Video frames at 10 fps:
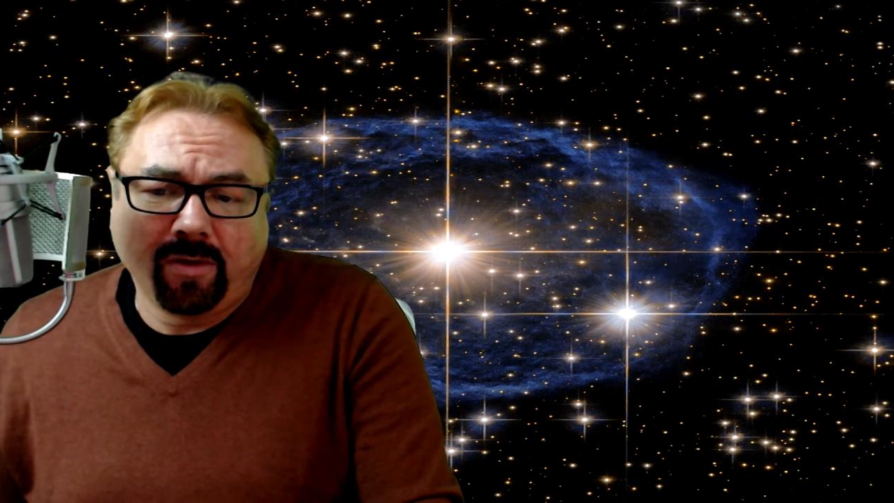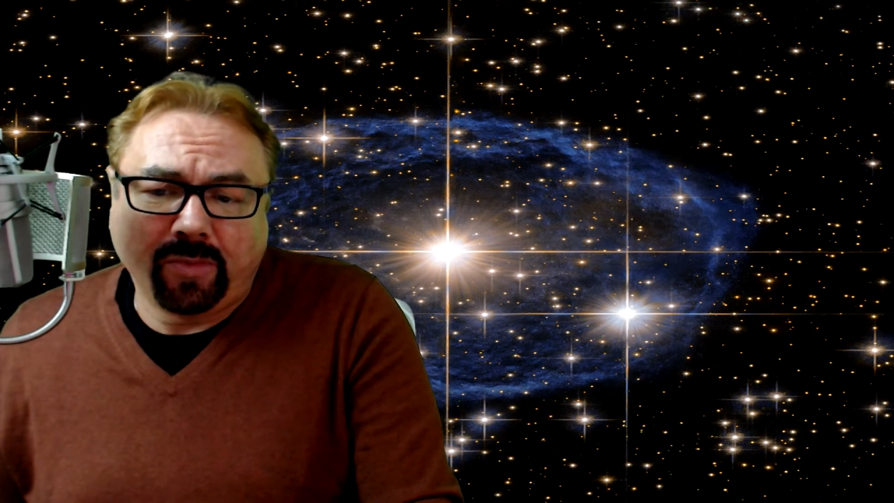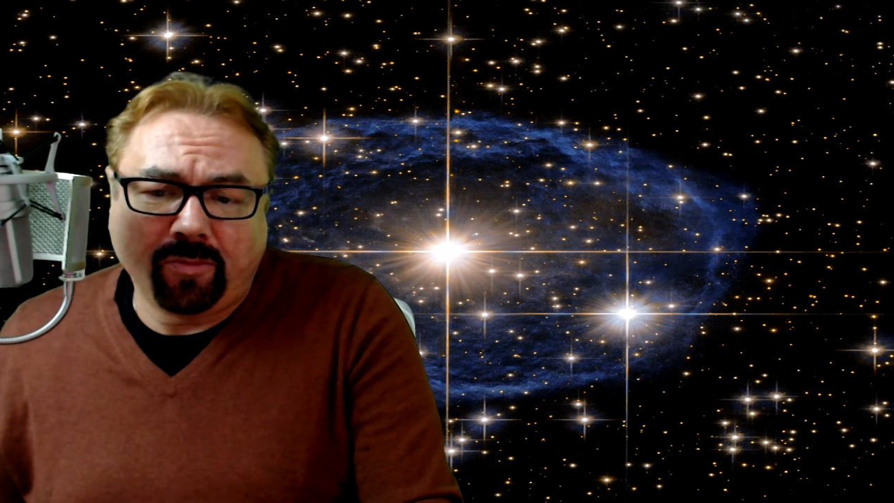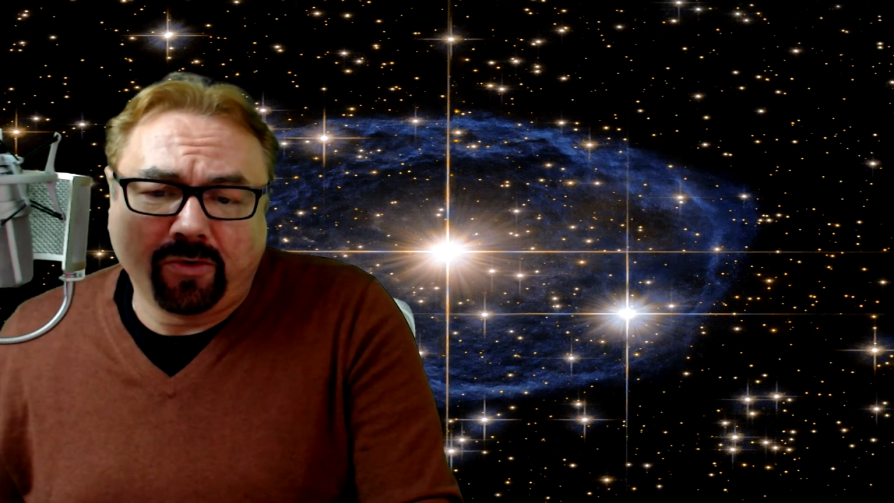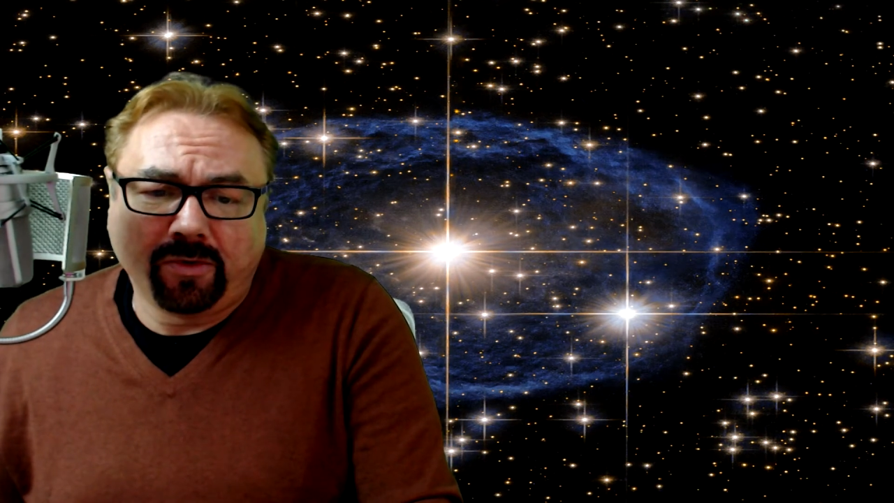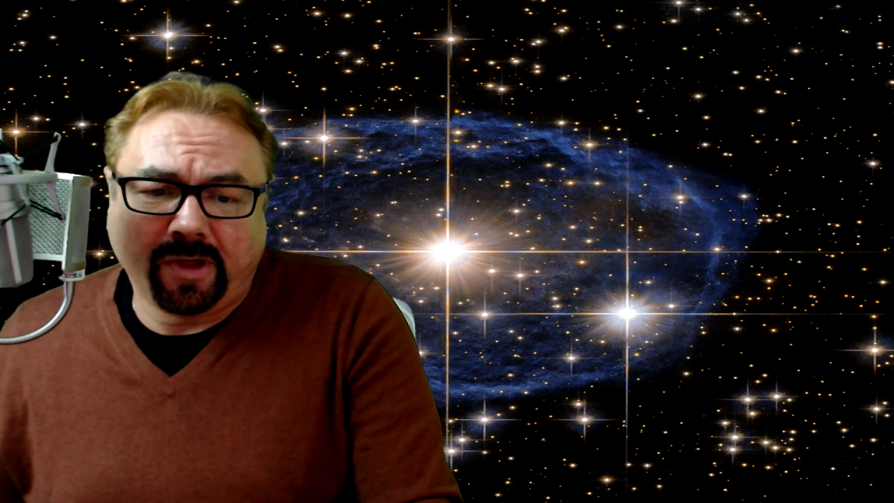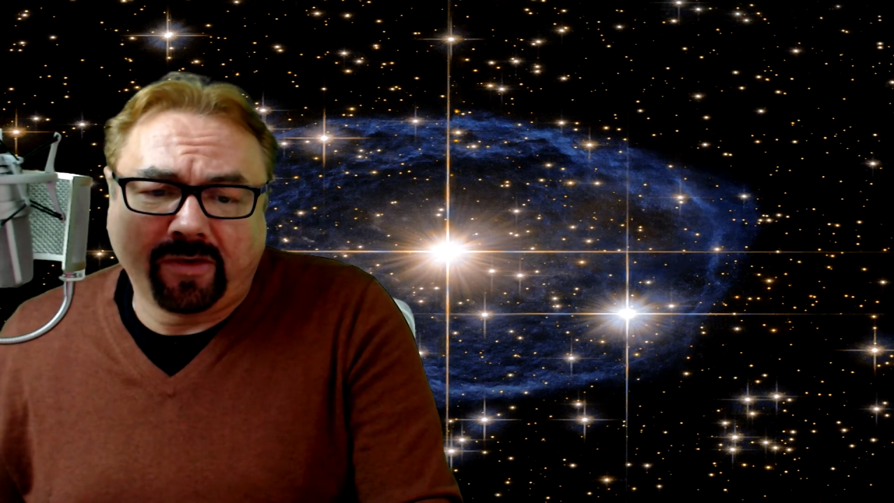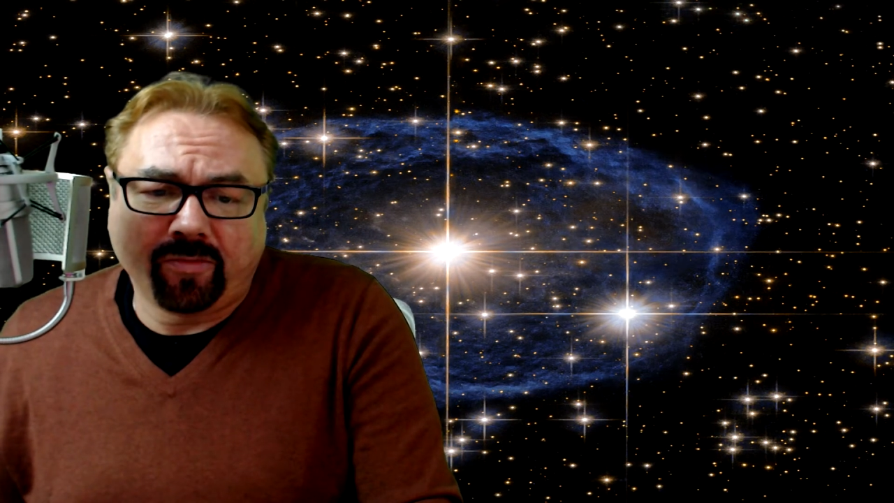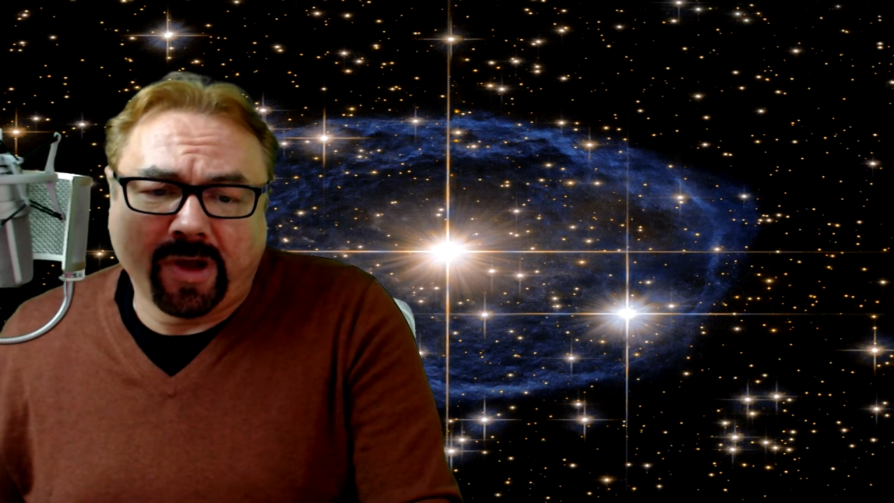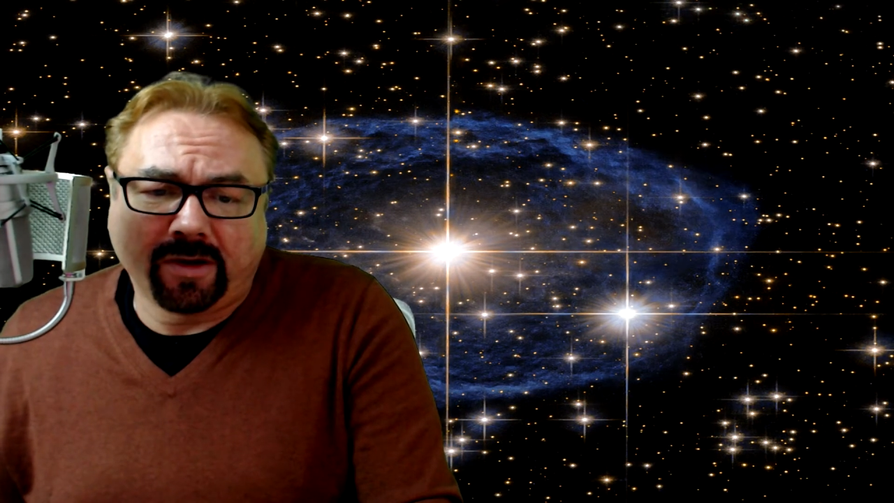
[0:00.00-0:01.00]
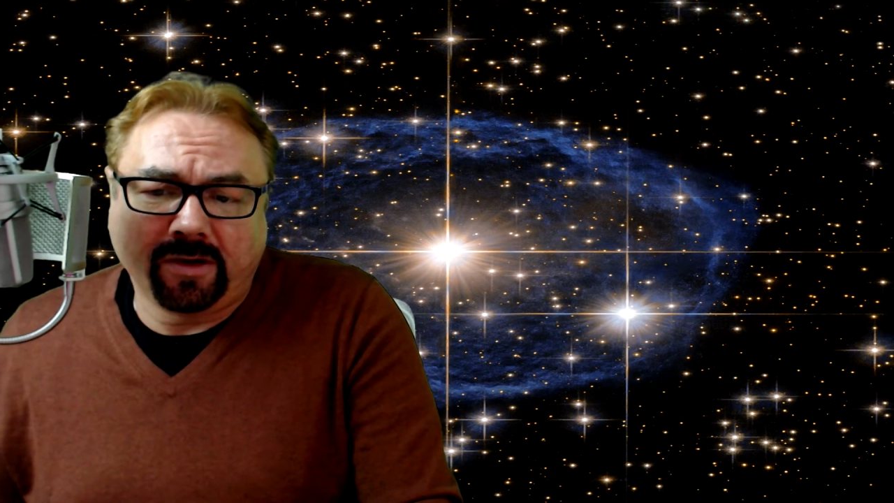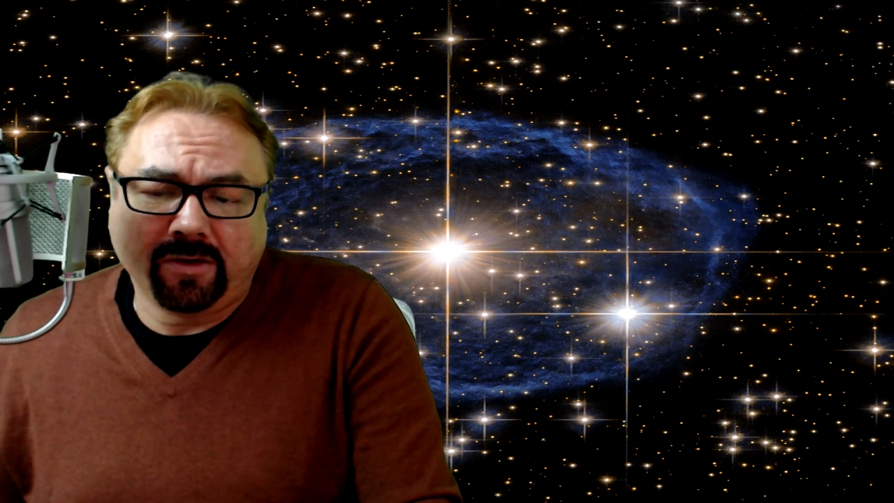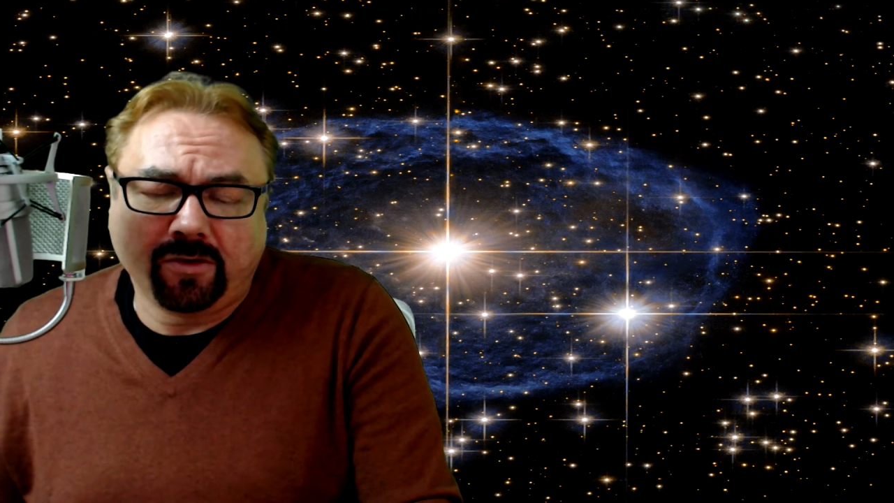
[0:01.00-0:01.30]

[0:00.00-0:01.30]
people expected